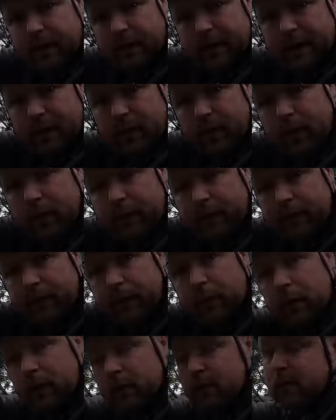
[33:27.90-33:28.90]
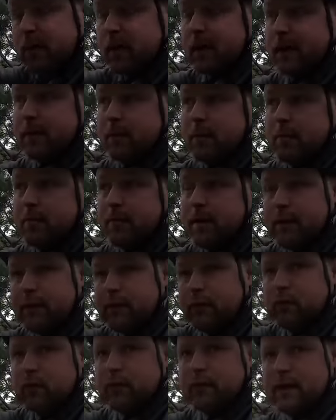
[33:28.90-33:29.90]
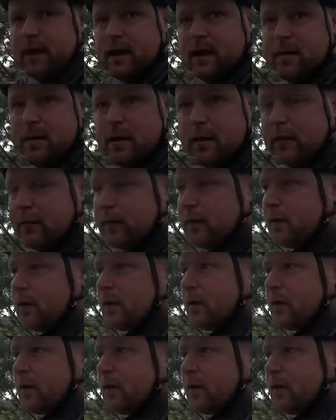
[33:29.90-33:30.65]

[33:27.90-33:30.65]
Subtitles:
on now. Well, I had my breakfast with the helmet on.